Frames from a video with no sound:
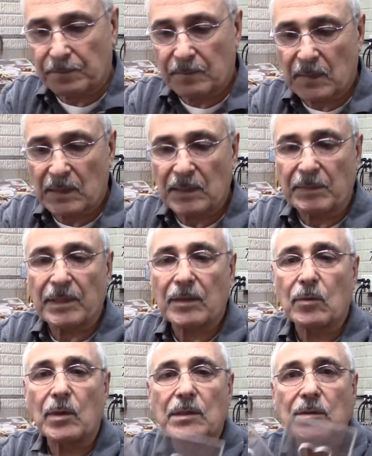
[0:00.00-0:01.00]
some other
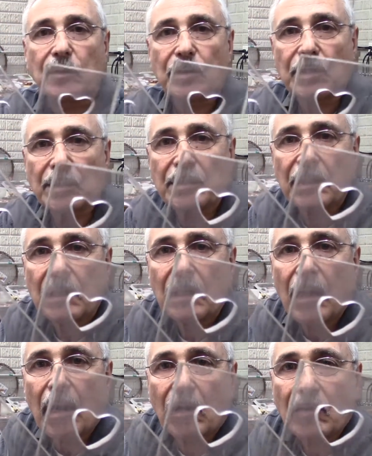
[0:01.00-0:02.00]
ones, which is
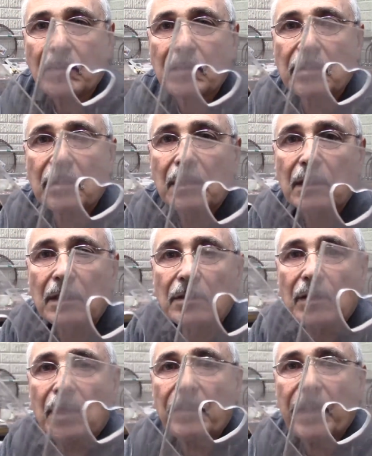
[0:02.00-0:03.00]
hearts.
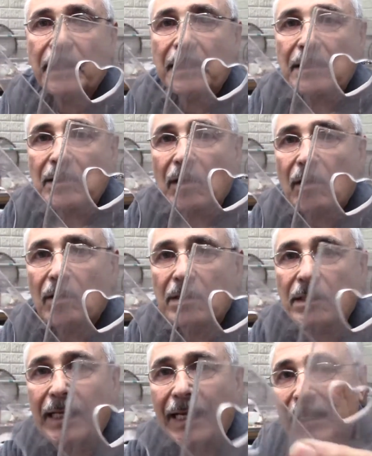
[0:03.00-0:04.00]
You can make these
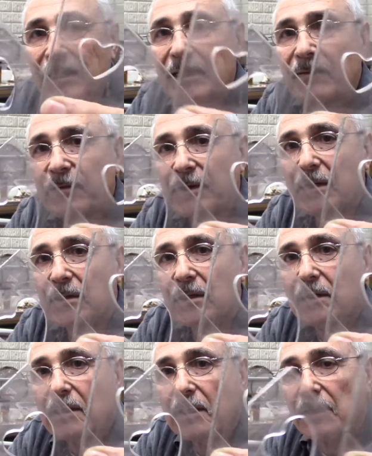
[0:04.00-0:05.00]
hearts at different
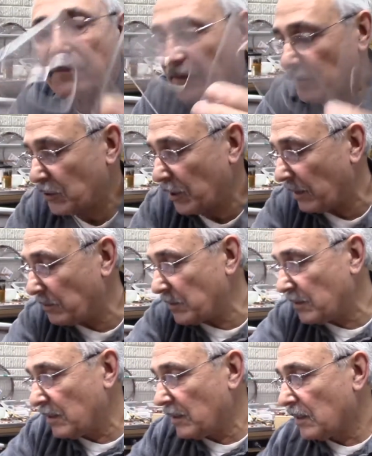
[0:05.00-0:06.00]
shapes.
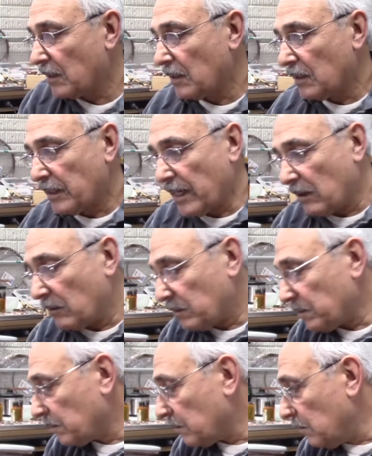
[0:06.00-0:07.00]
Now,
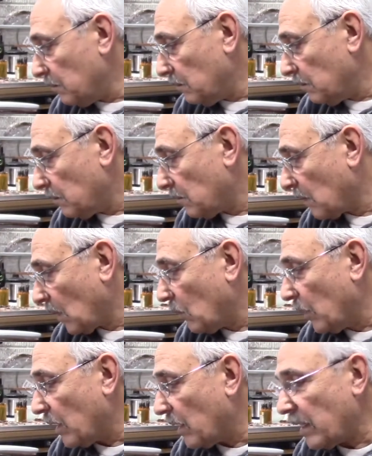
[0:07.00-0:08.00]

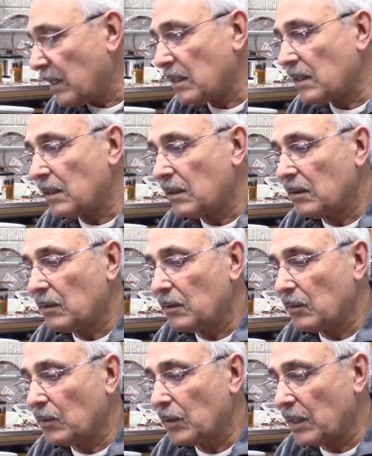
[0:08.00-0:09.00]
when I
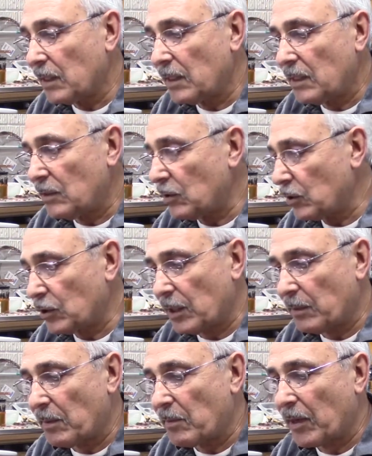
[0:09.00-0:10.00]

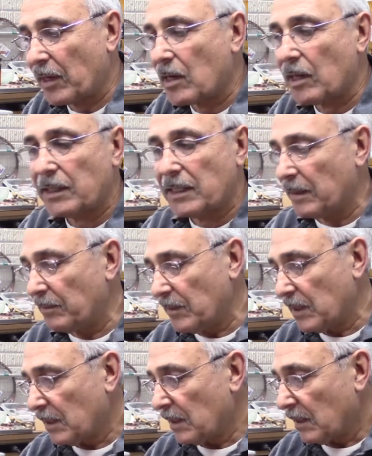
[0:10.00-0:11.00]
shape them, I cut them.
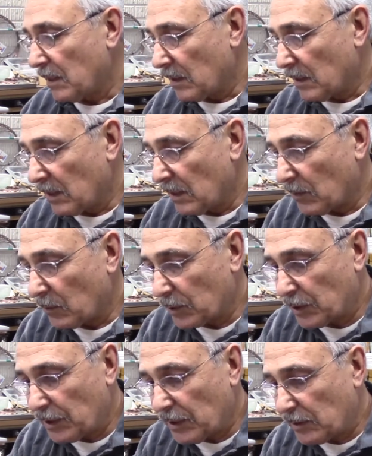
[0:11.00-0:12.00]

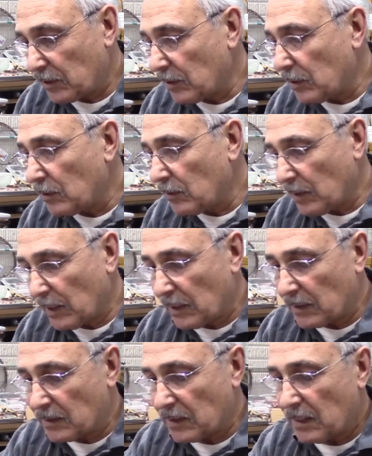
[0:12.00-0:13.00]
What you need to do
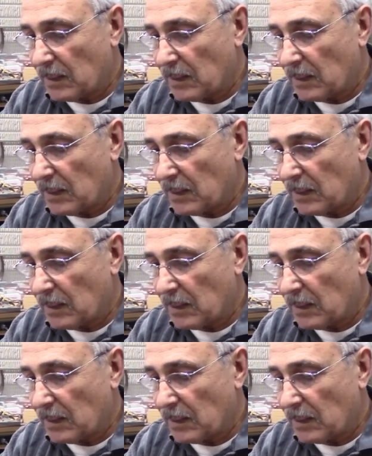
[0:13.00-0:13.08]
is